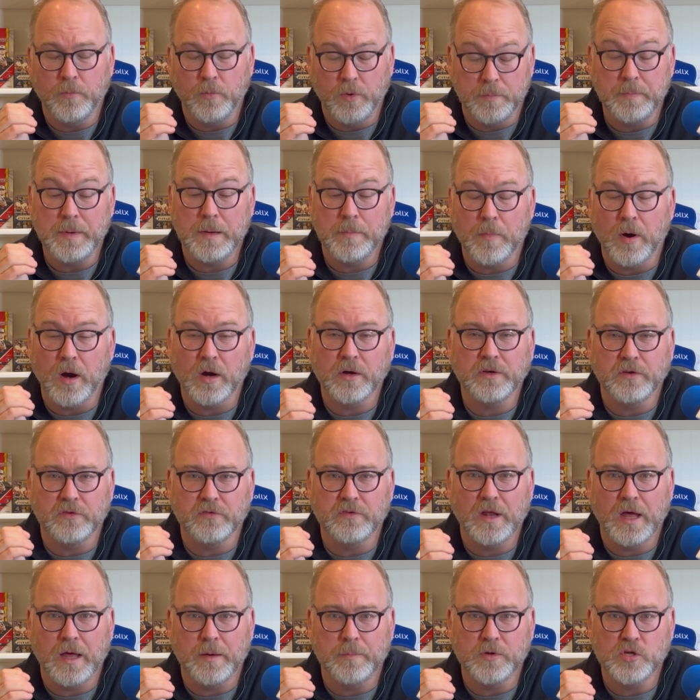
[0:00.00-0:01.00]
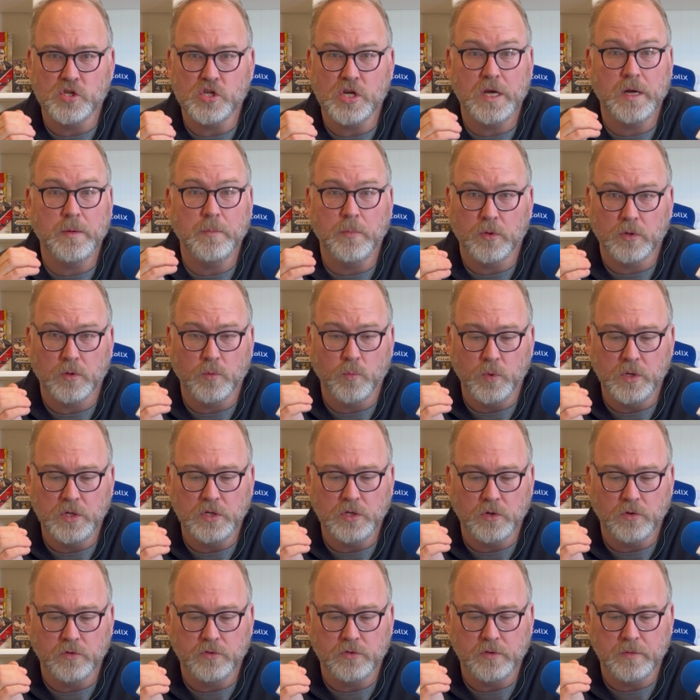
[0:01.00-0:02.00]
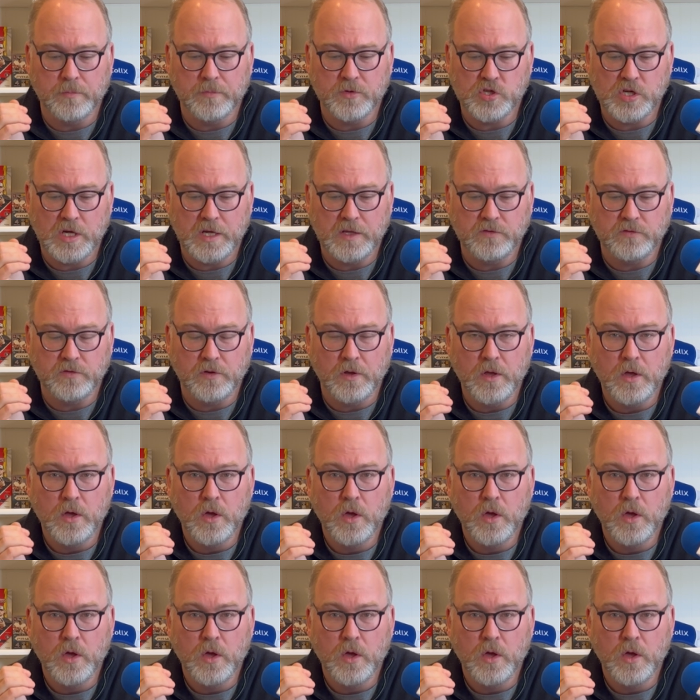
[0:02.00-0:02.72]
be marked as non-machinable or wouldn't go through the machines?